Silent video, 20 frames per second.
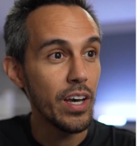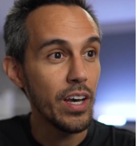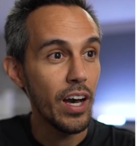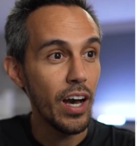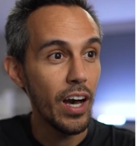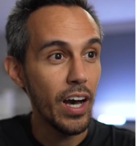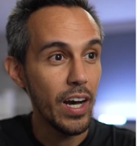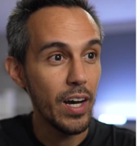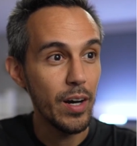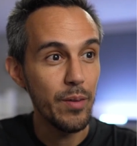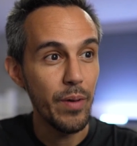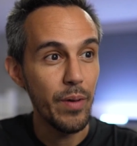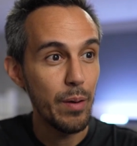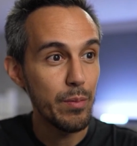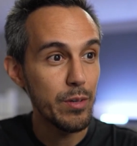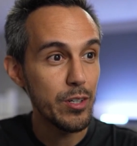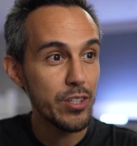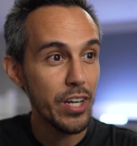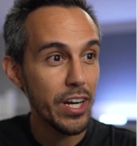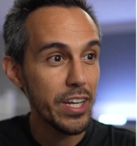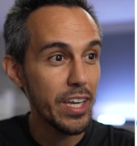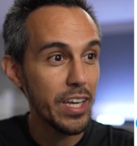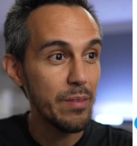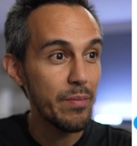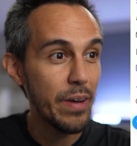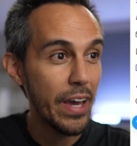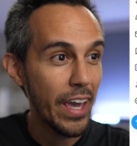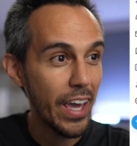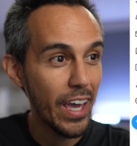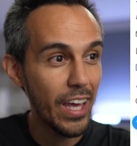I'm going to try to get
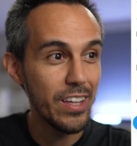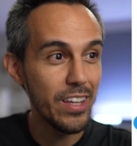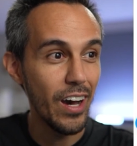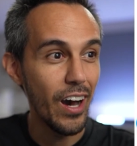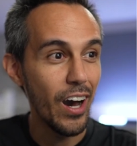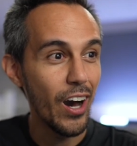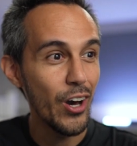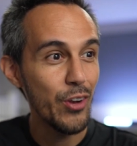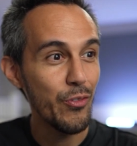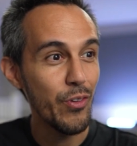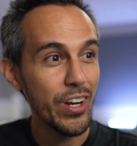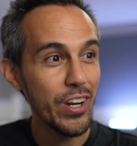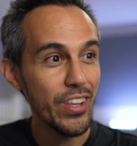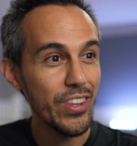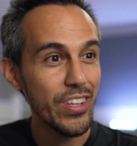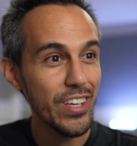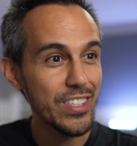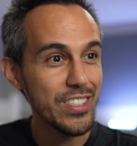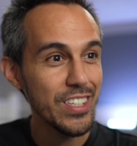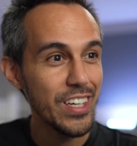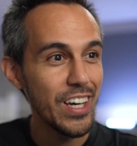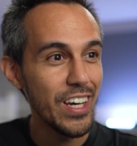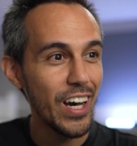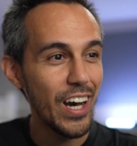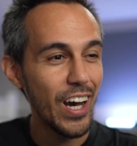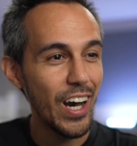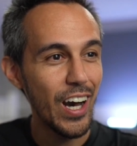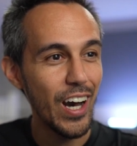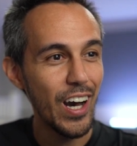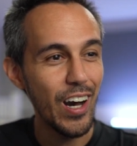my hand on one of these,
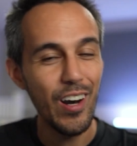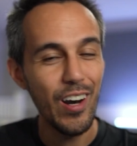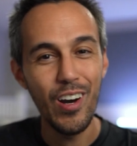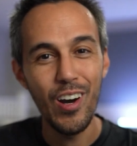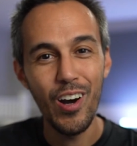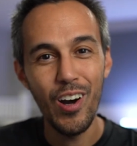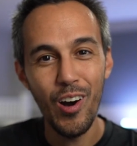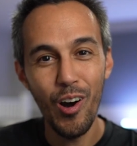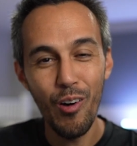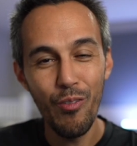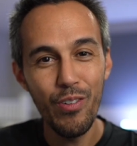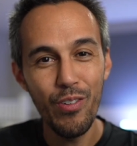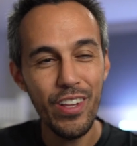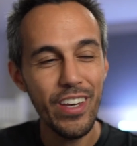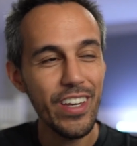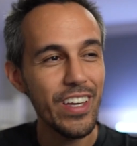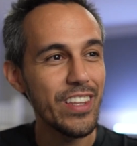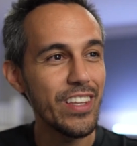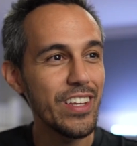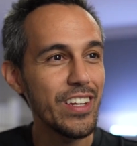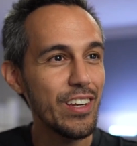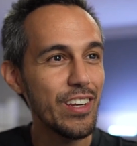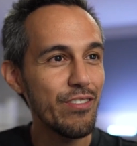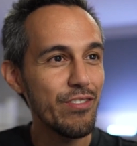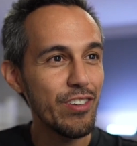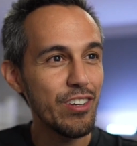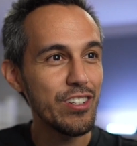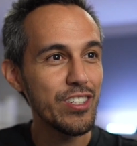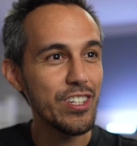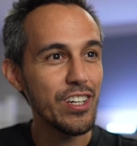hopefully in the near
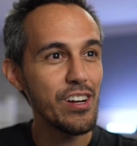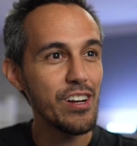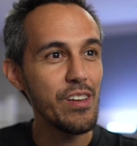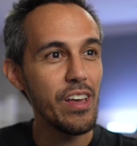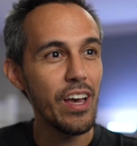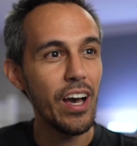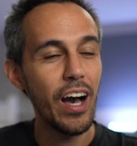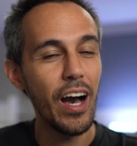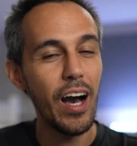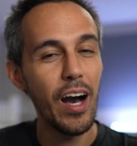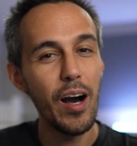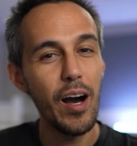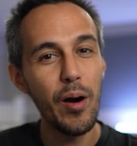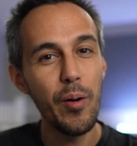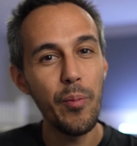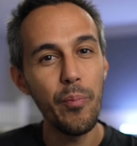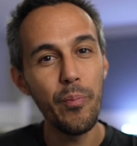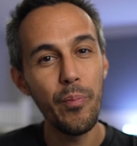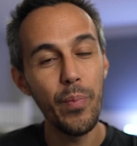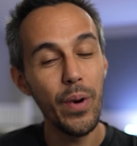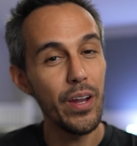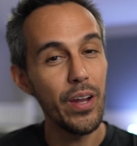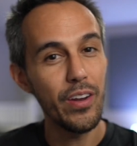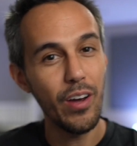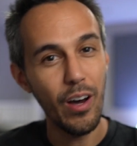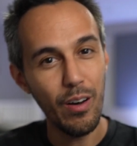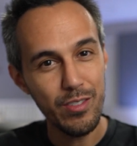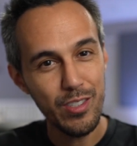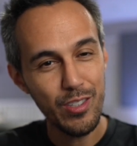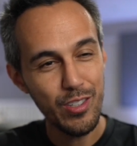future. But
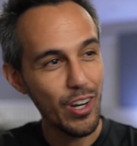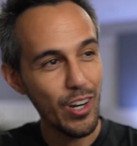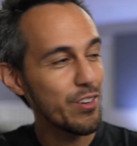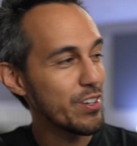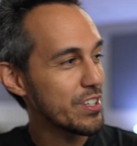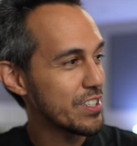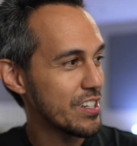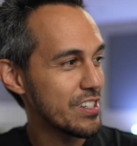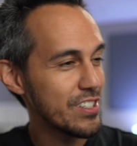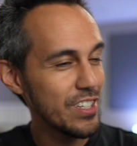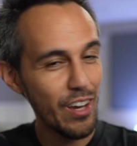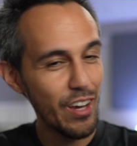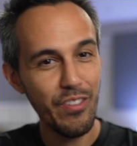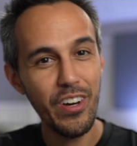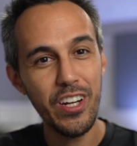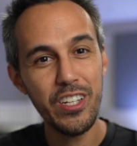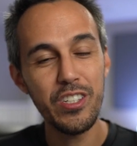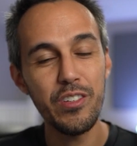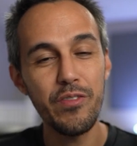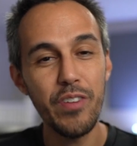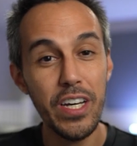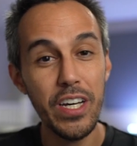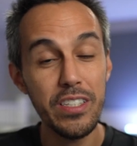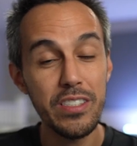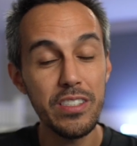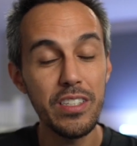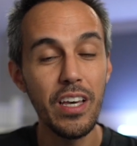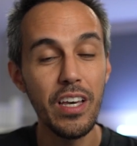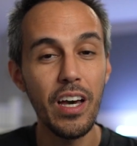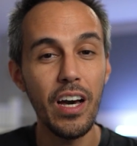obviously do your own research, not financial
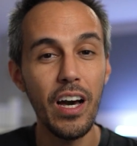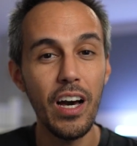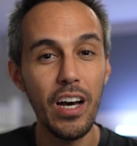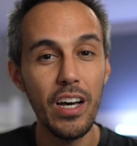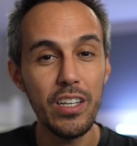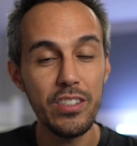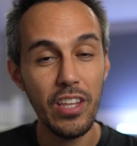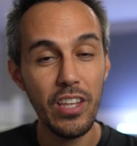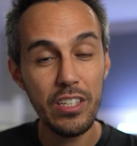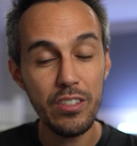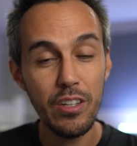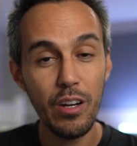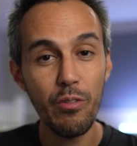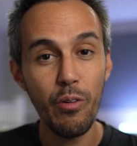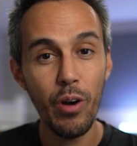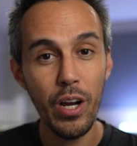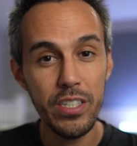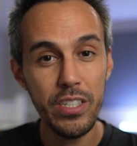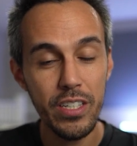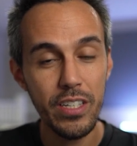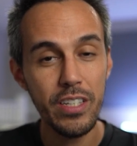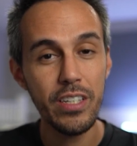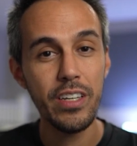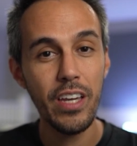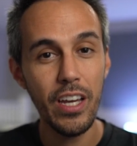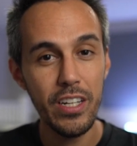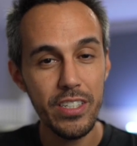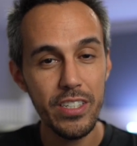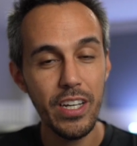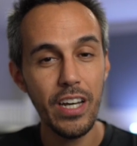advice. So thanks everyone for watching.
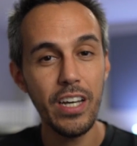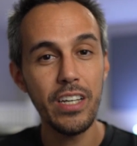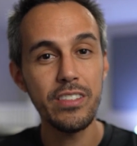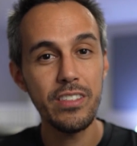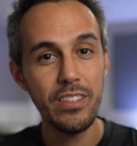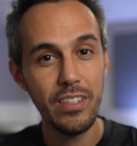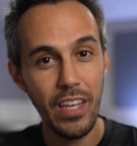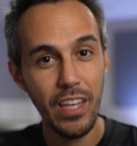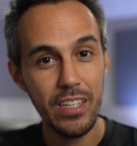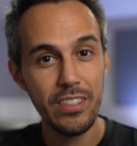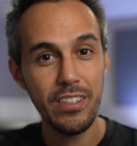Catch you guys next